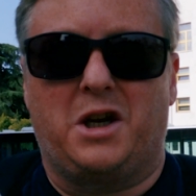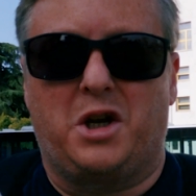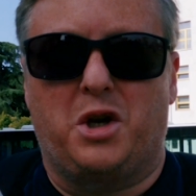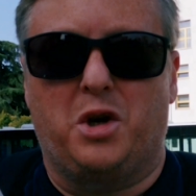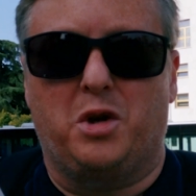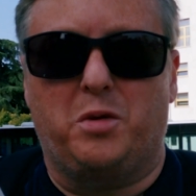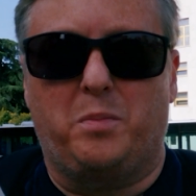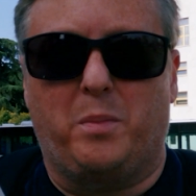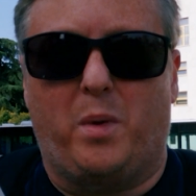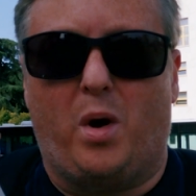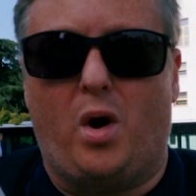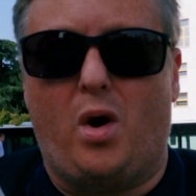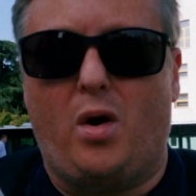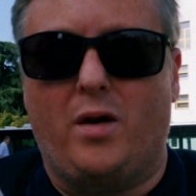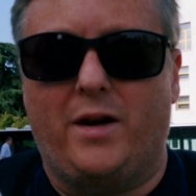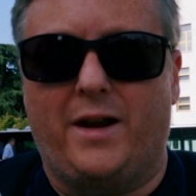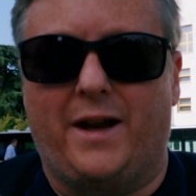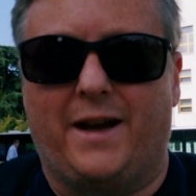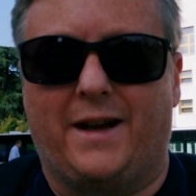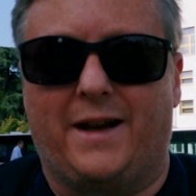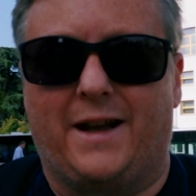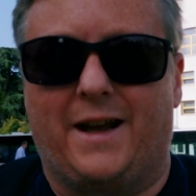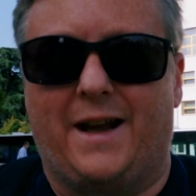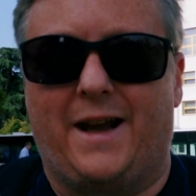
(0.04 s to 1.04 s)
Good
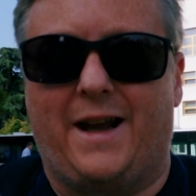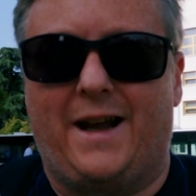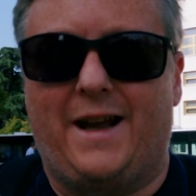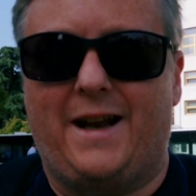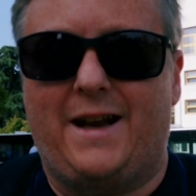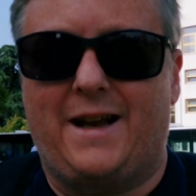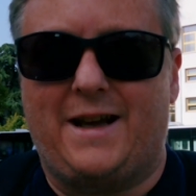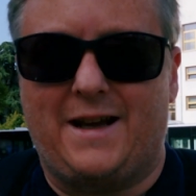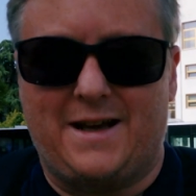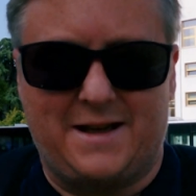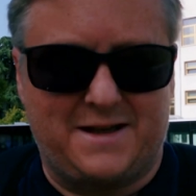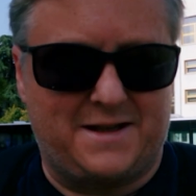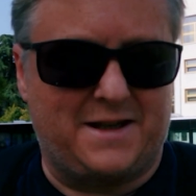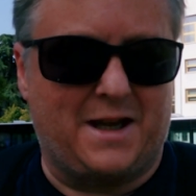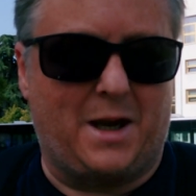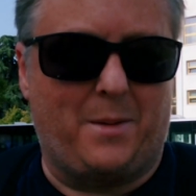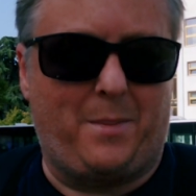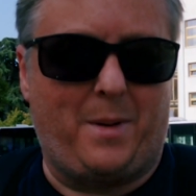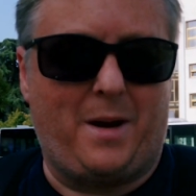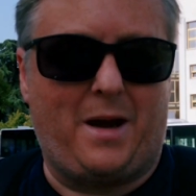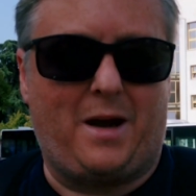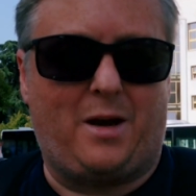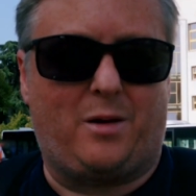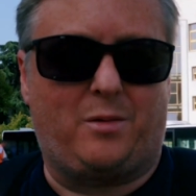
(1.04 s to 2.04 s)
morning, it is
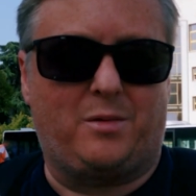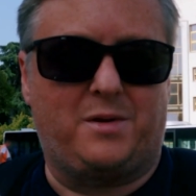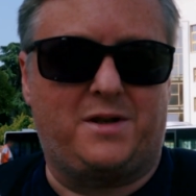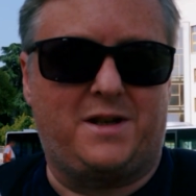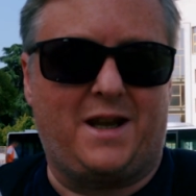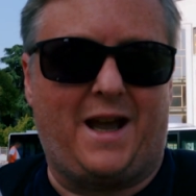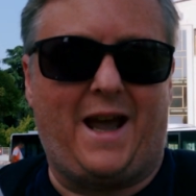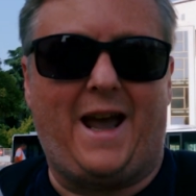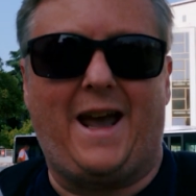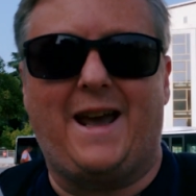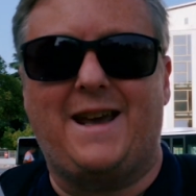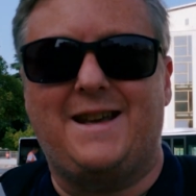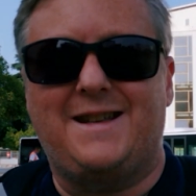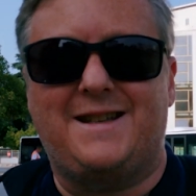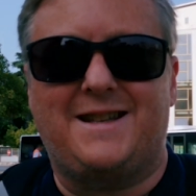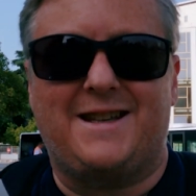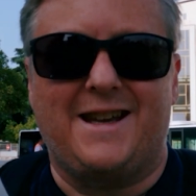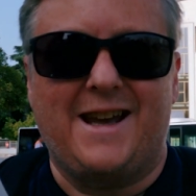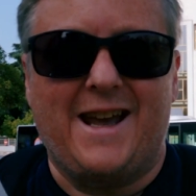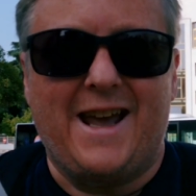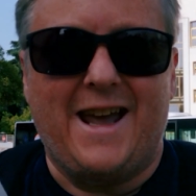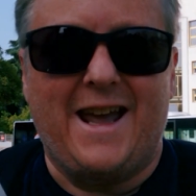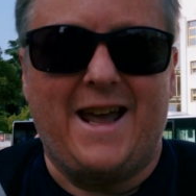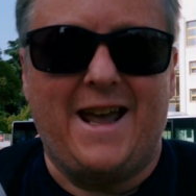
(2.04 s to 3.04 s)
about
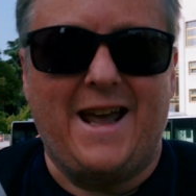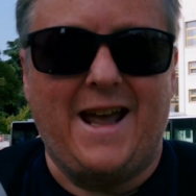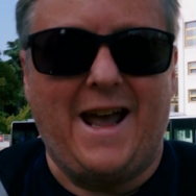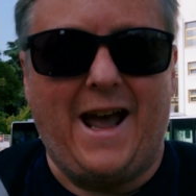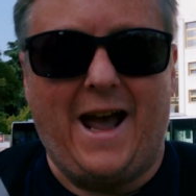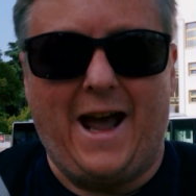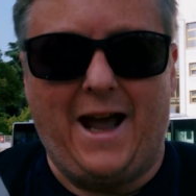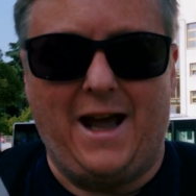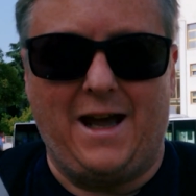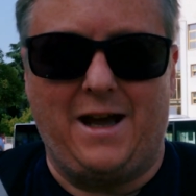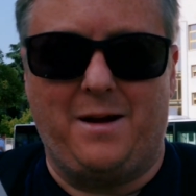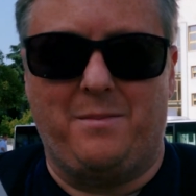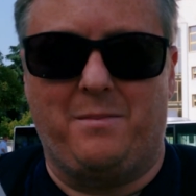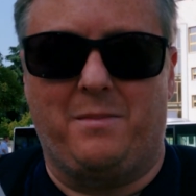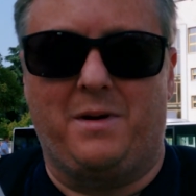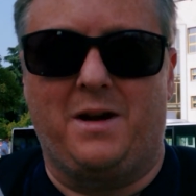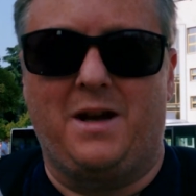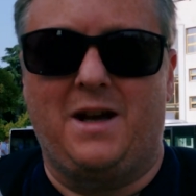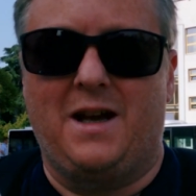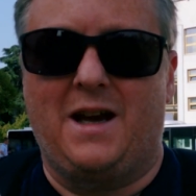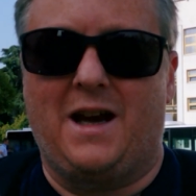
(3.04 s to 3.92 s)
8am.